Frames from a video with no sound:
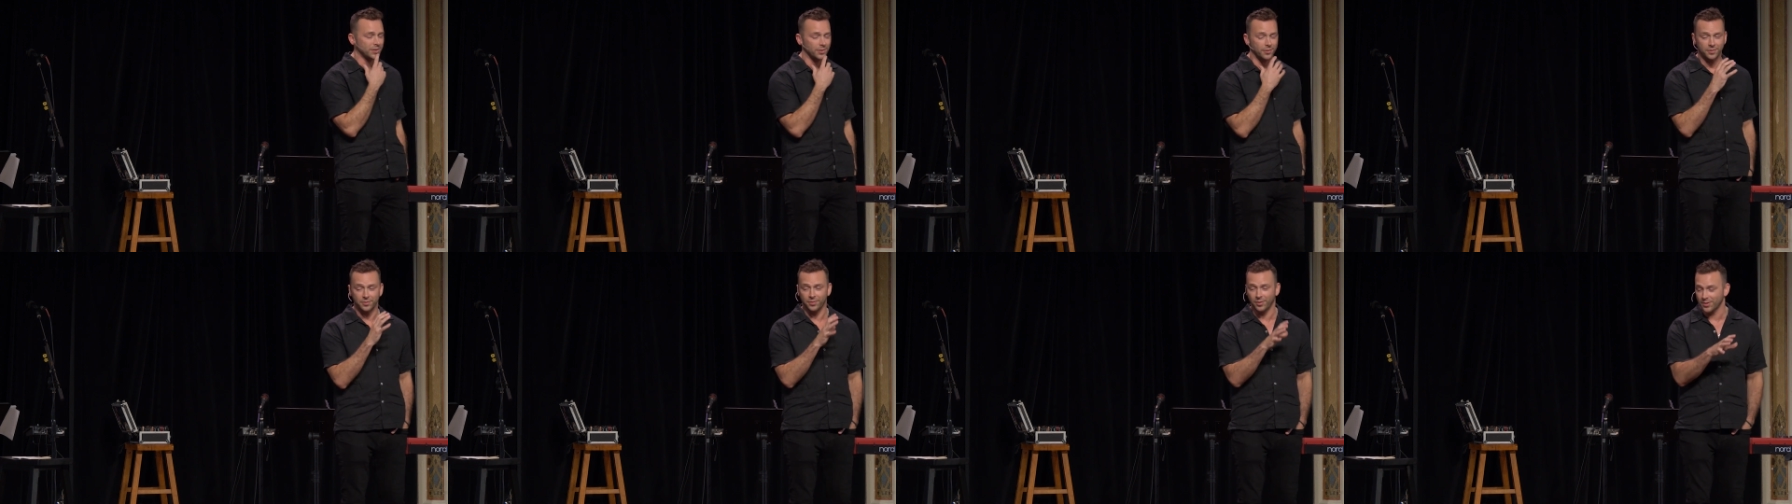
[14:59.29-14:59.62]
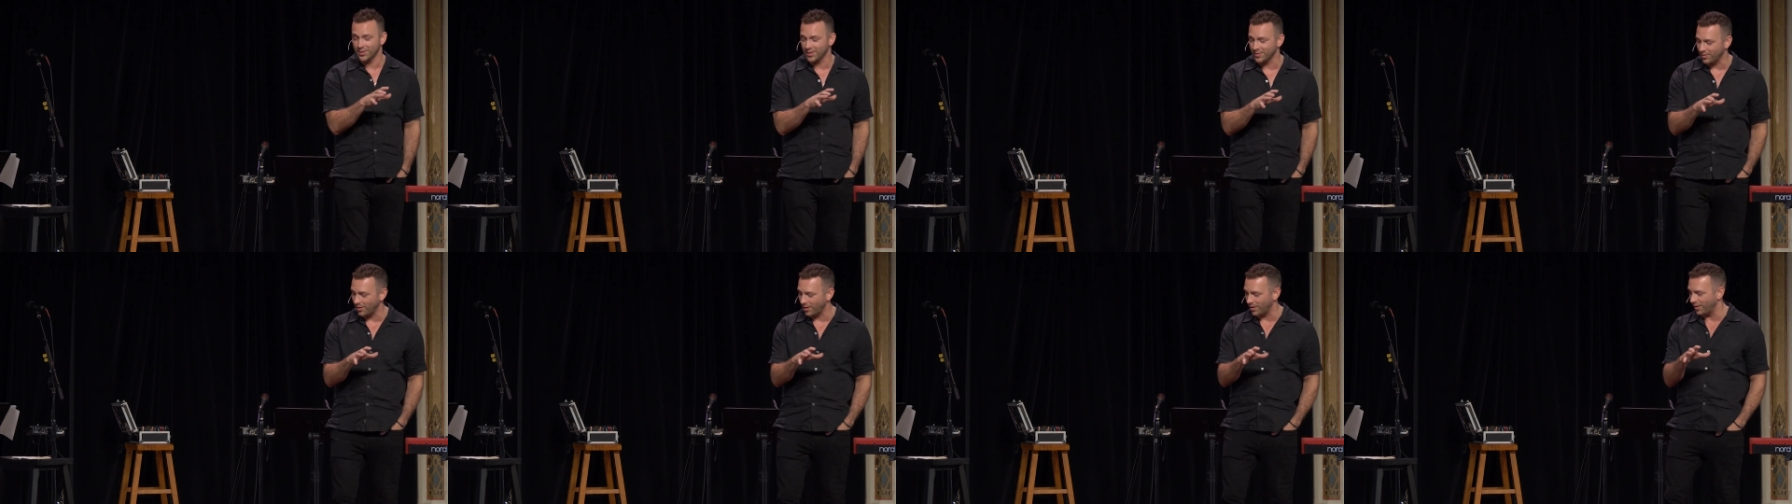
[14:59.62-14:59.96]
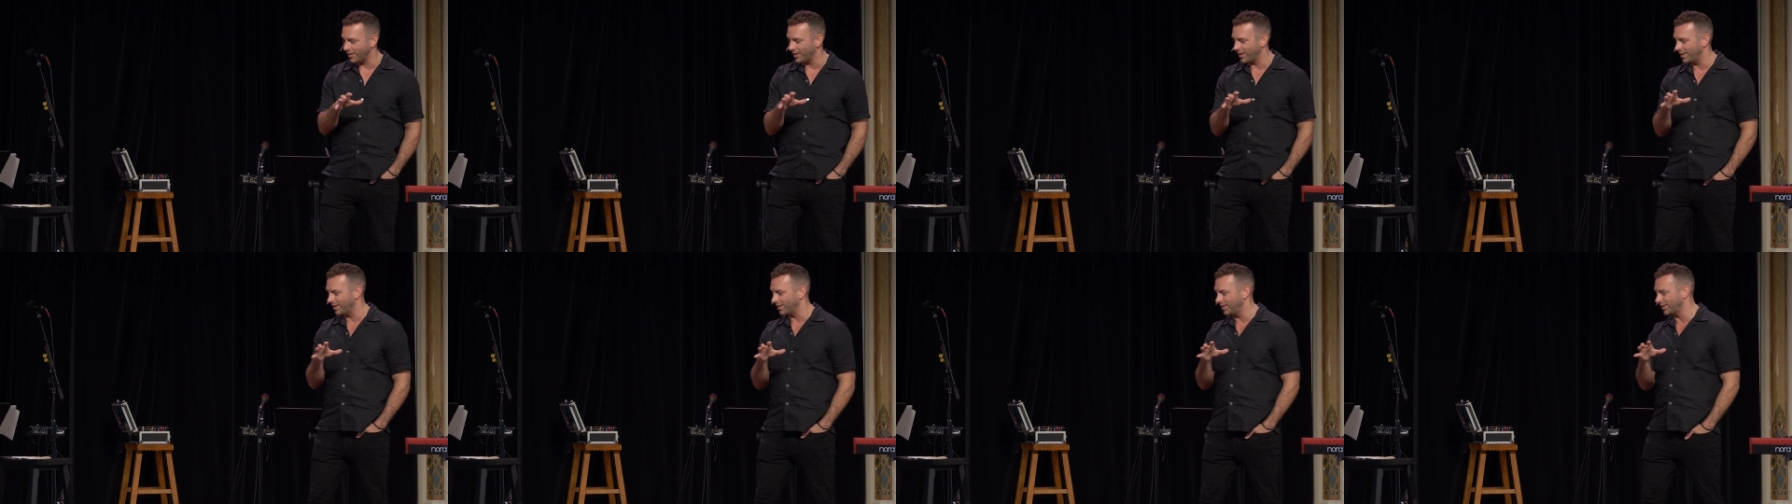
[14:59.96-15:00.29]
So, first of
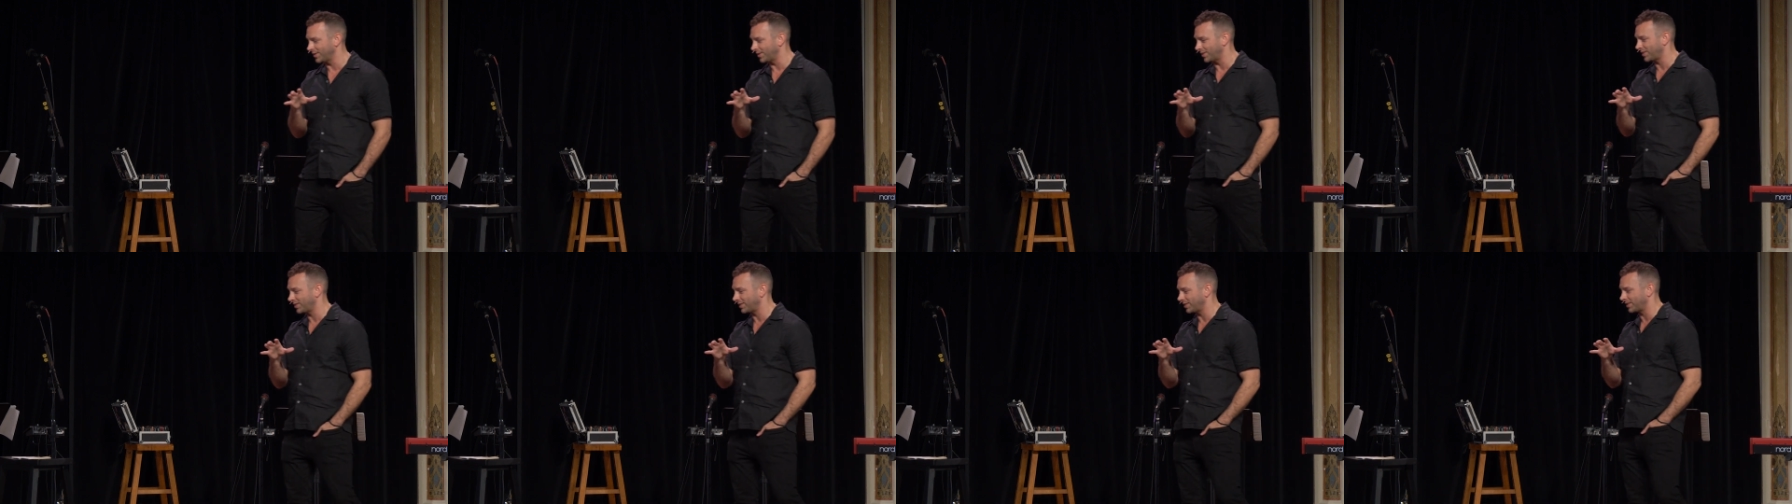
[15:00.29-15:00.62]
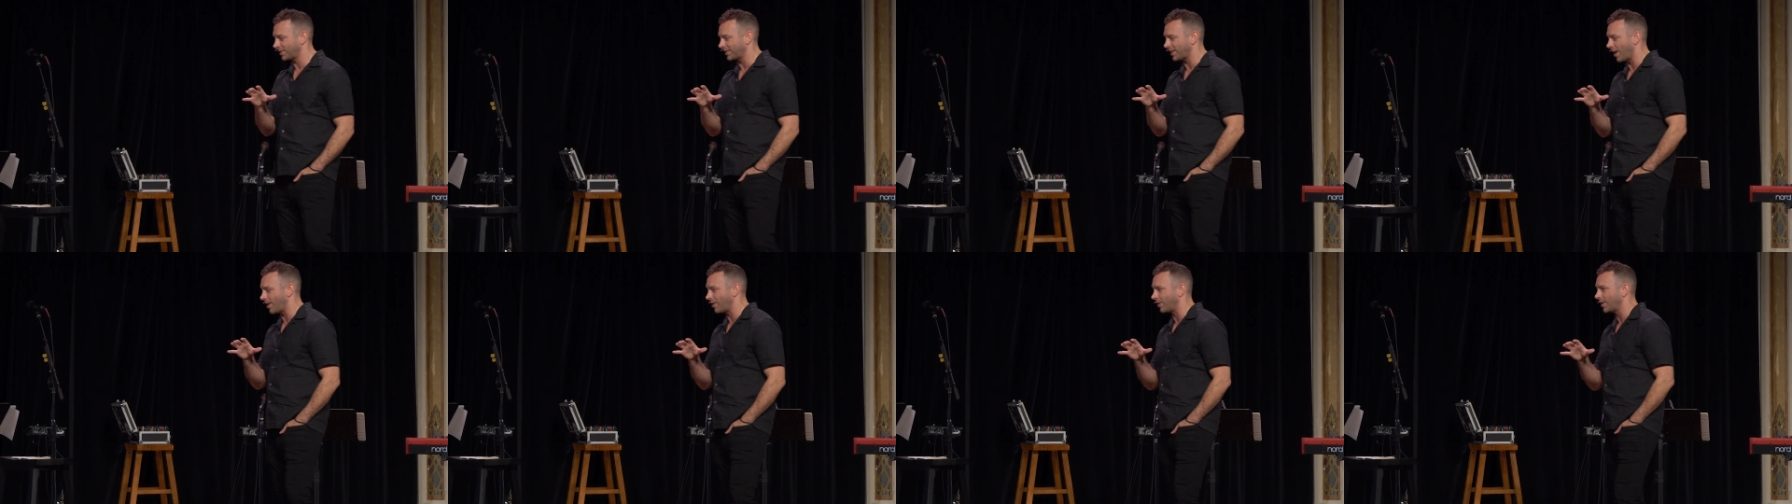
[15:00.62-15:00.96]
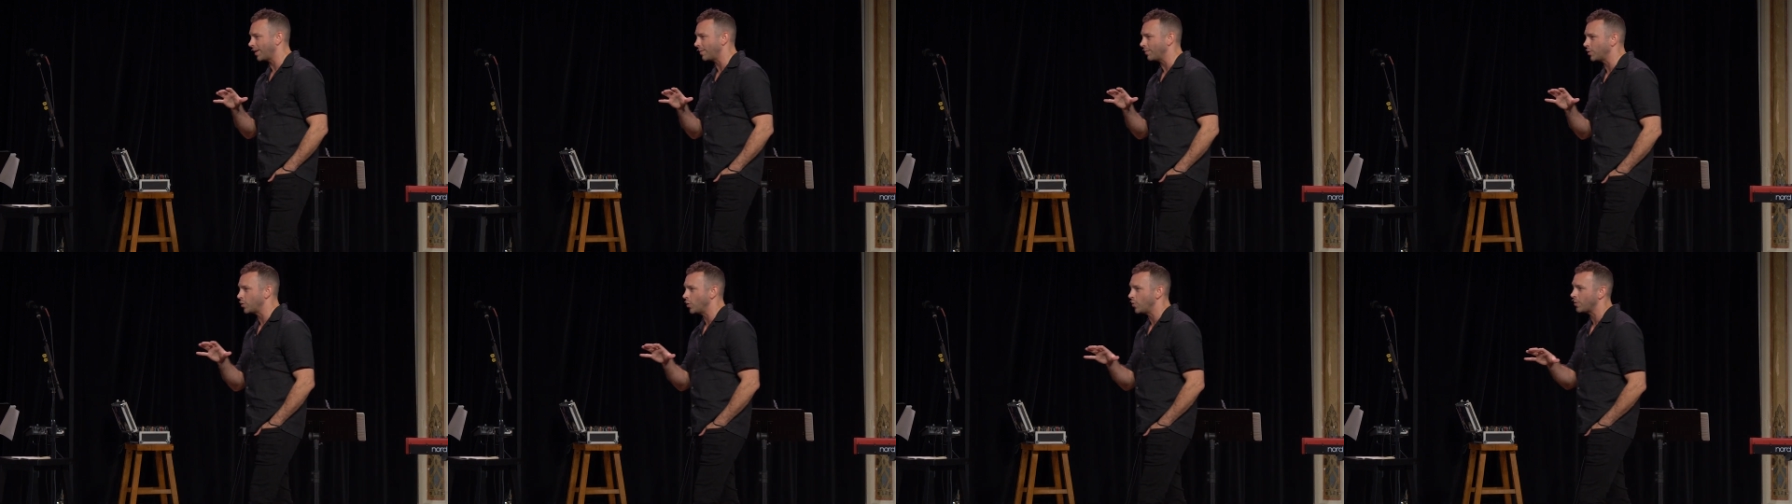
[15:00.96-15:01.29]
all, uh, there's this scholar
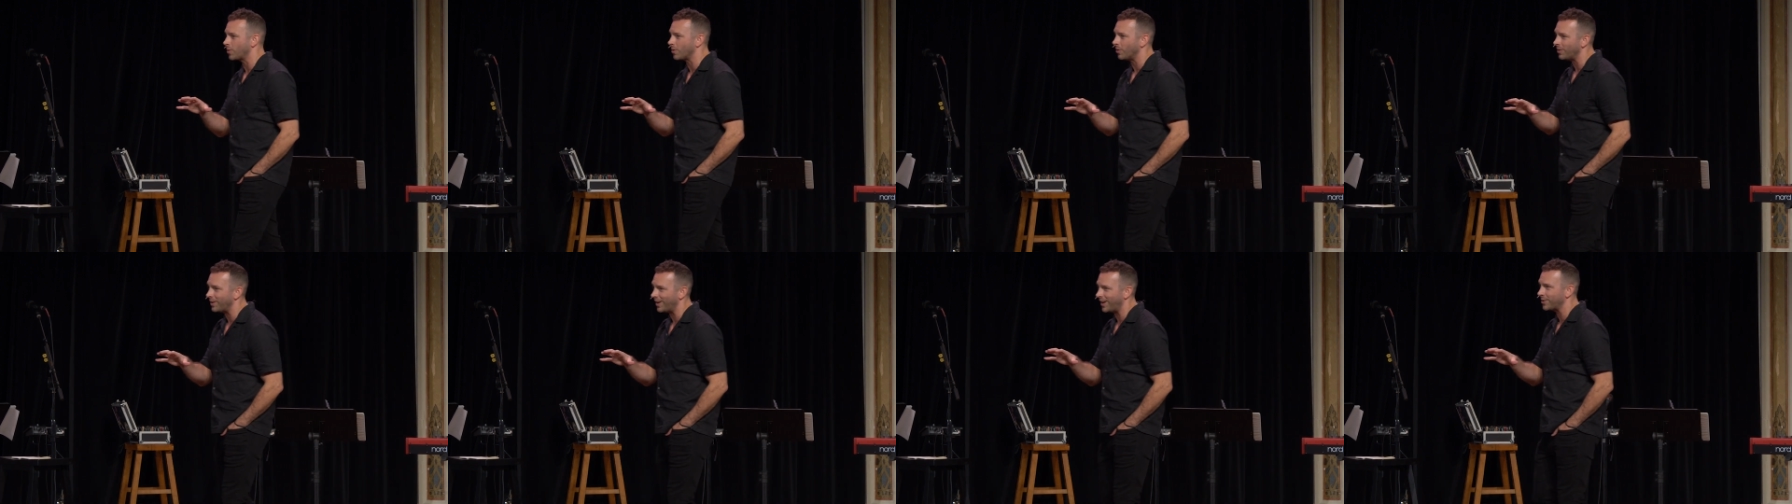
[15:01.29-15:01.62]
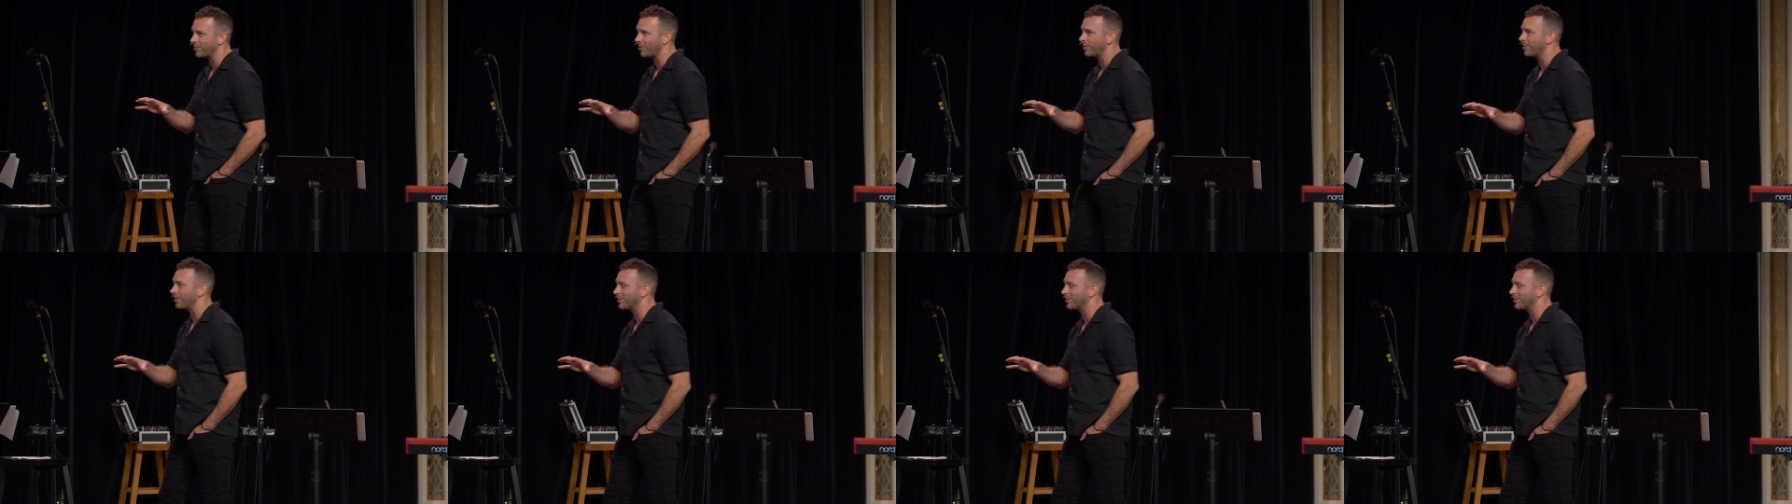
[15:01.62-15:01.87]
named Gunkel 100